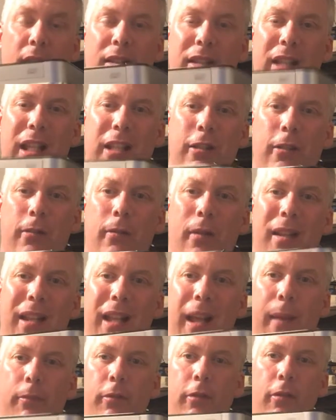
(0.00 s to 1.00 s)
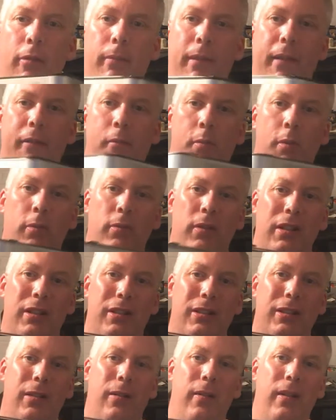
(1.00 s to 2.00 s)
It's actually got a laptop motherboard
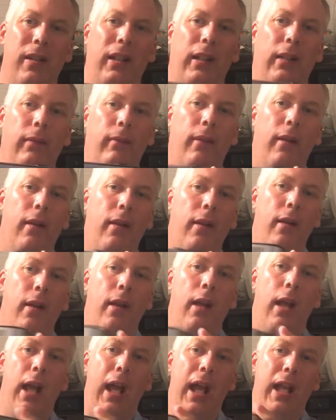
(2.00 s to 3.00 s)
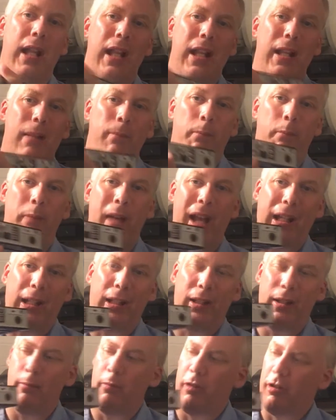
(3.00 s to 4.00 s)
inside it, and at the
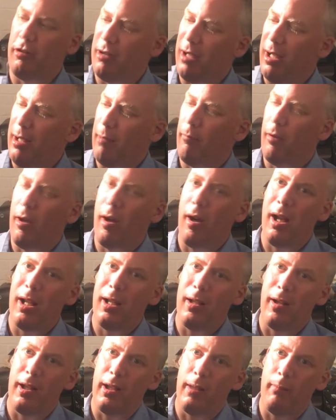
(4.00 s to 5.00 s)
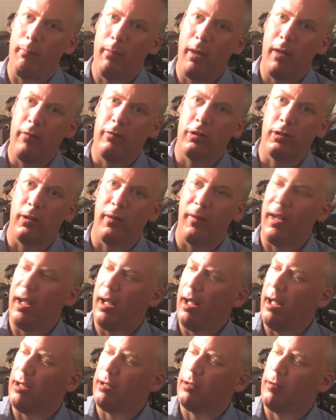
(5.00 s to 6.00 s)
back of the machine, what I like the most of
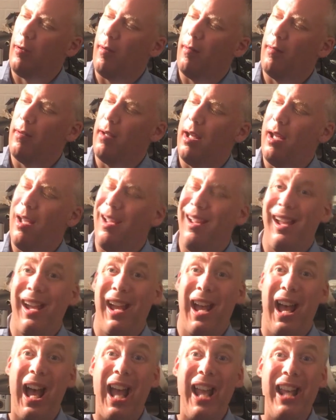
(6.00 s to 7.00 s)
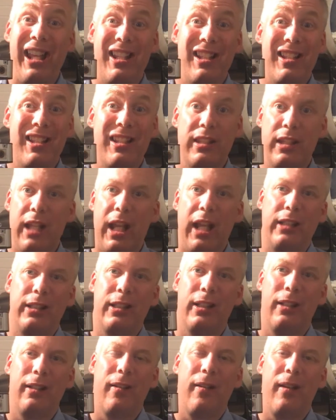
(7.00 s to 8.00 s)
it, it's got a
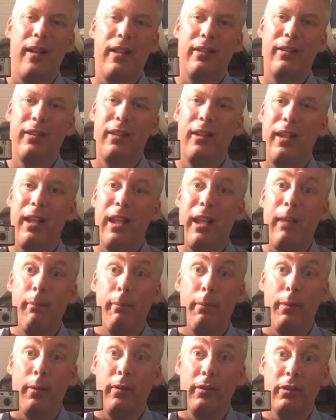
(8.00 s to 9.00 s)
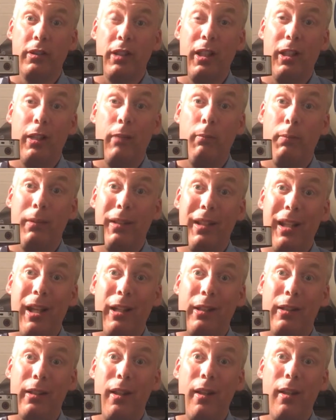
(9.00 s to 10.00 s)
satellite input, so you can
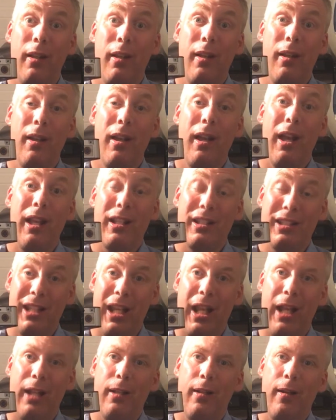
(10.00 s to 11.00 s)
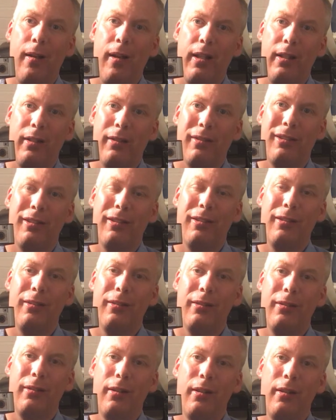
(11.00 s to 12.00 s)
plug a satellite
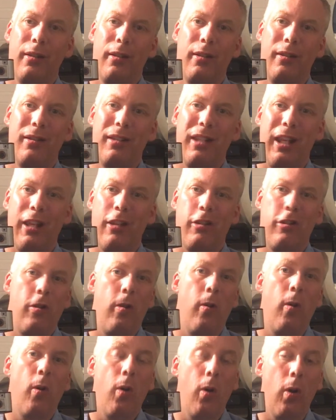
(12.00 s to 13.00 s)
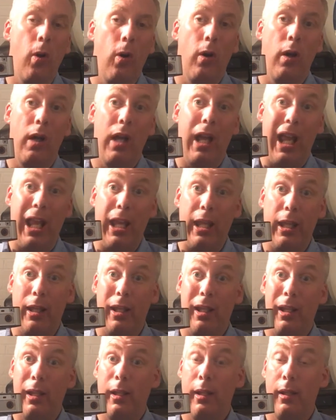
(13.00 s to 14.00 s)
dish or a
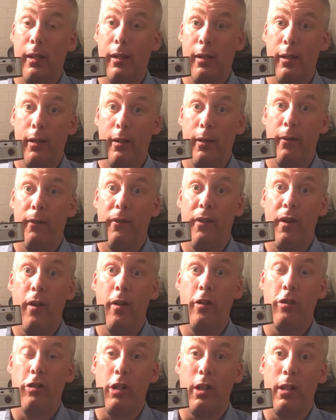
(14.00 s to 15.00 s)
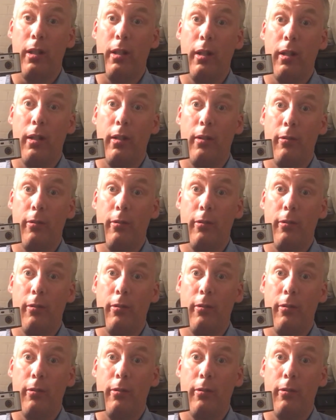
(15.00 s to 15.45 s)
Virgin